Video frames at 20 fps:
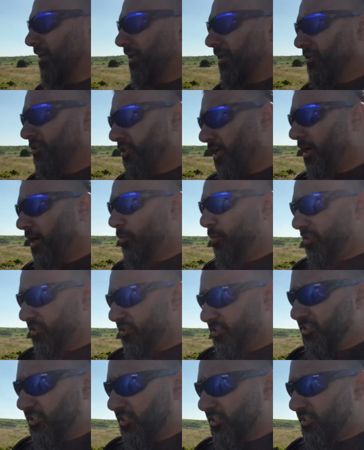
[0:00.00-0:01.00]
So I went to
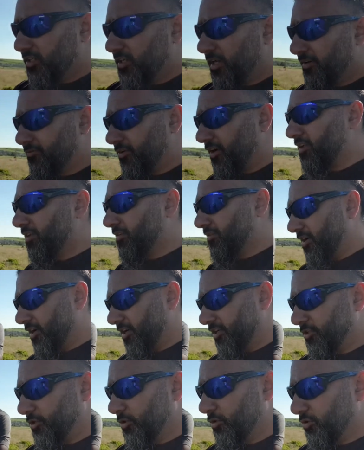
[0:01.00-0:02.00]
see a friend of
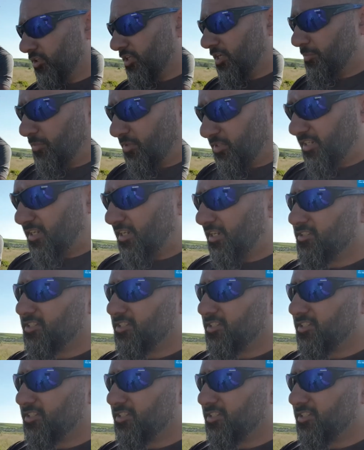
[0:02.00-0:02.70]
hers who's a particular